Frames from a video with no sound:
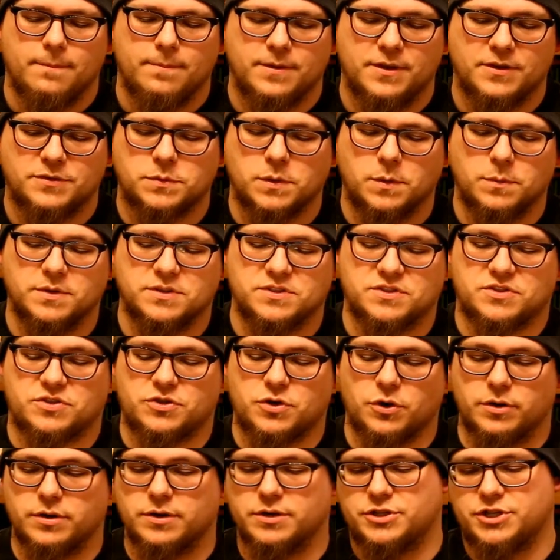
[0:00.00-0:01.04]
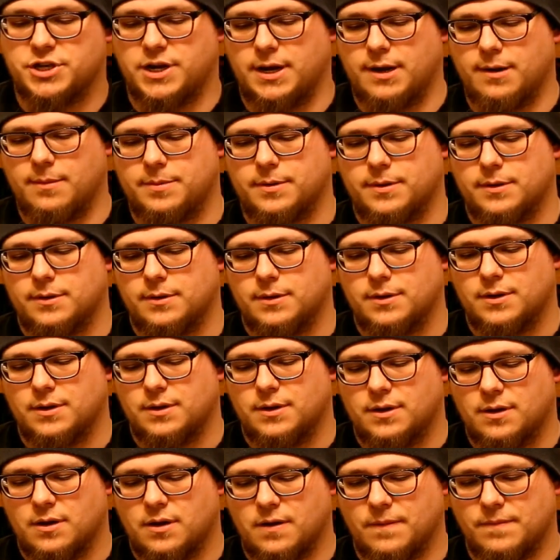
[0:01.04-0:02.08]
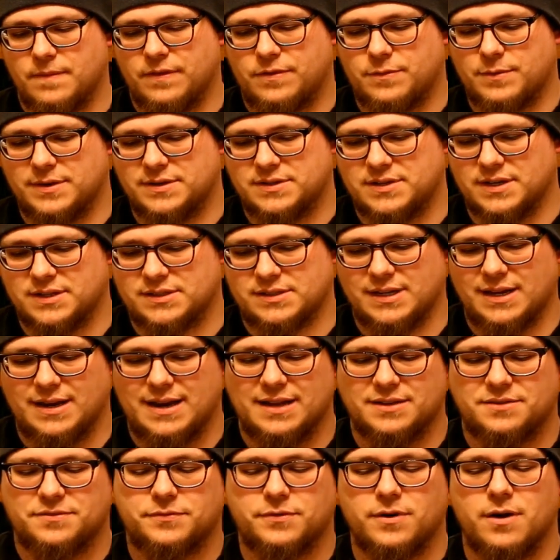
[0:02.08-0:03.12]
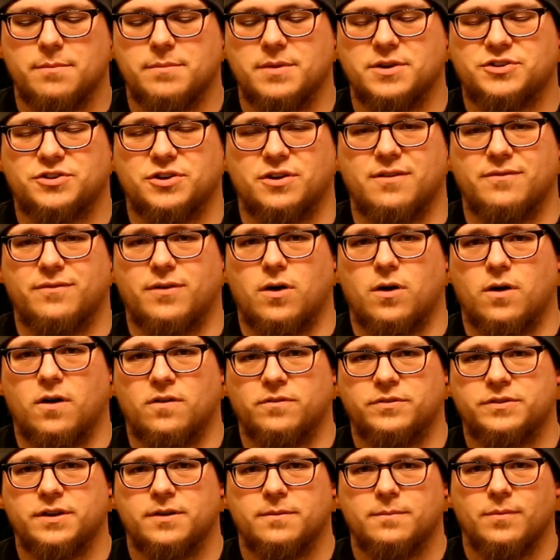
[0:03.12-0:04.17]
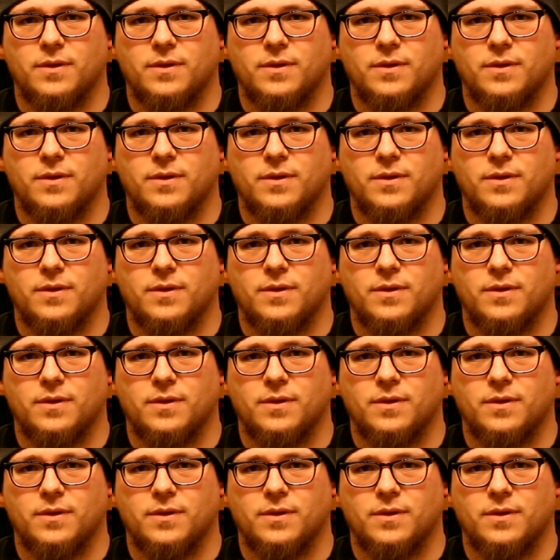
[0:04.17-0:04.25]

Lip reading: This one was dirt cheap on the 360, and that's Front Mission Evolved.